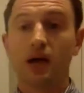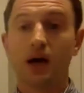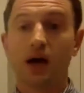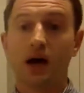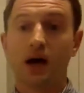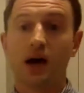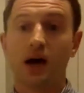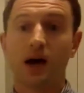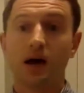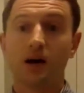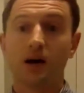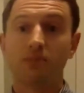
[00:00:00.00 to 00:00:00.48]

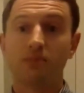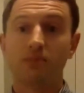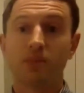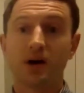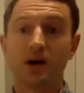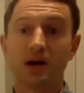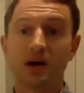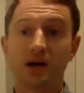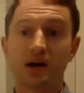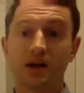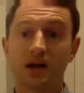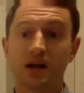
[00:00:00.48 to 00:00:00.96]

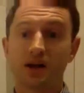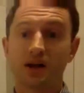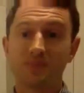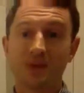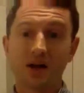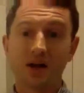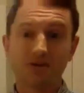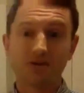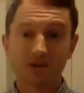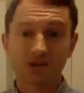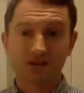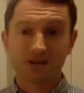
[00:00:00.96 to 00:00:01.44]
but I'm
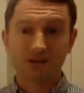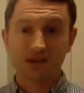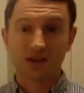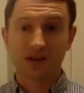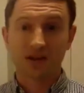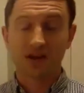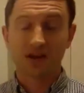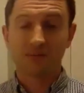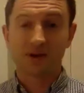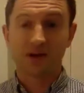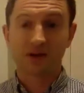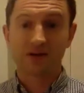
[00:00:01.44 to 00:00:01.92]
not really
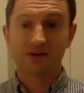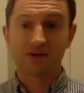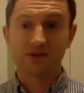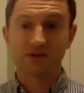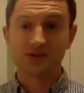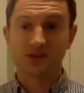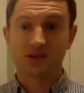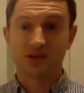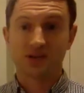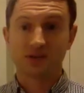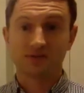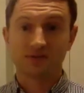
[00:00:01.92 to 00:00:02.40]
thinking about
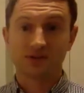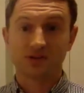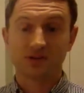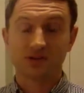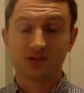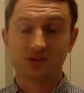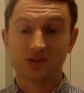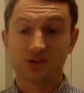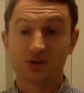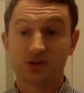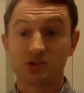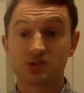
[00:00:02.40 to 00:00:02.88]
using it for
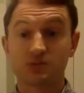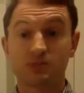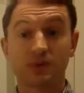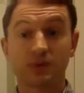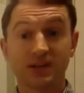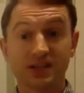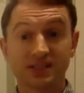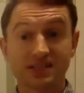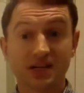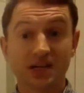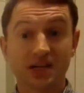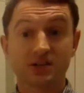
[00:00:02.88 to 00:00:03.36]
desserts. But
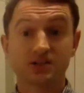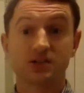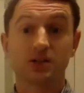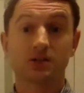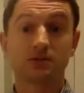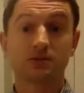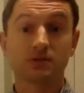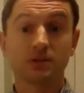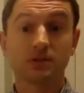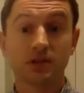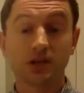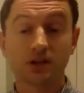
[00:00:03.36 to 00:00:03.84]
it's actually
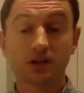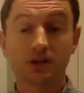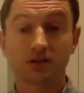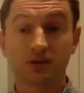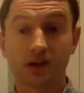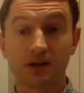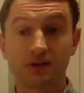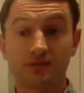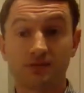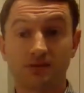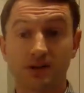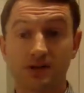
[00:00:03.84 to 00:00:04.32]
a really
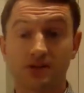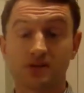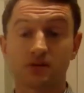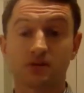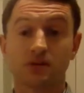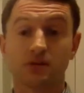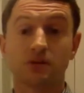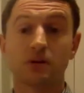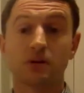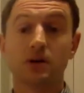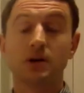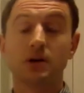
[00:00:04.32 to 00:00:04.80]
great
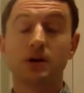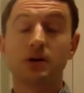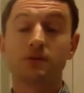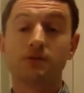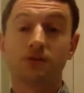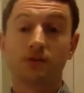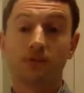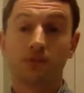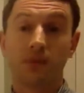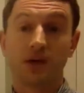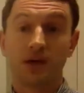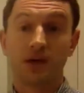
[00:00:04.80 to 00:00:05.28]
vessel
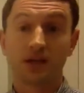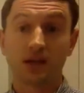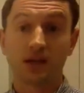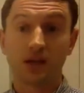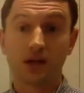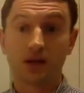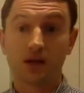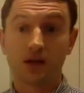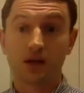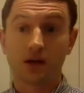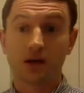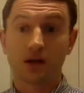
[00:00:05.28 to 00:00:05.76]
for
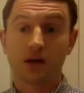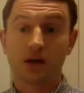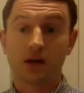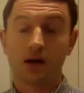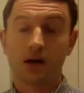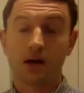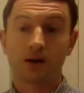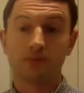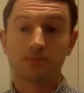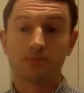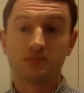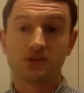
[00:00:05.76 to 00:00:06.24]
making
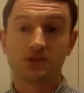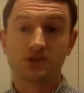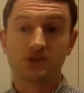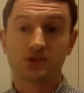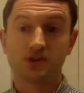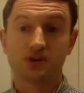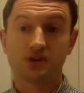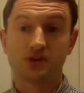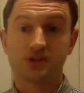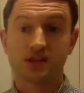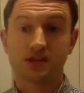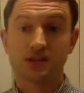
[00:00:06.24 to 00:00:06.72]

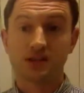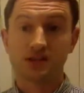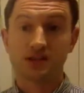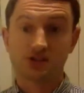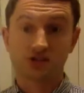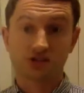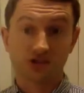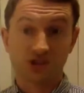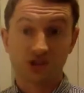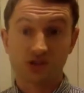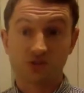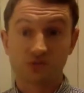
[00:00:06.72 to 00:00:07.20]
desserts. And this
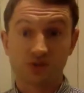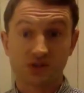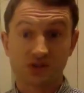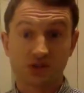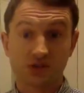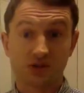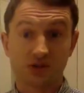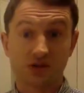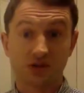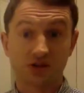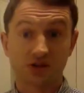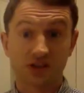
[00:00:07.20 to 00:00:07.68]
crisp is a
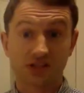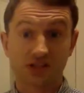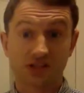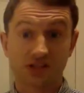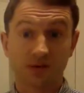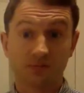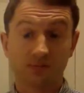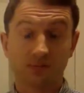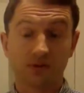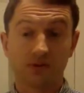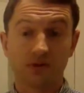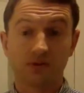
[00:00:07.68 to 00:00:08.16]
good
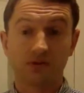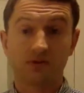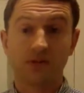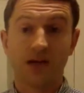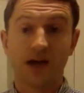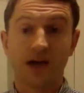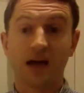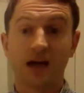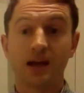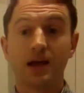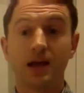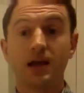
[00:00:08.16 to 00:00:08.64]
example of
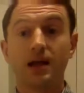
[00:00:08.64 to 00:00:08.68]
that.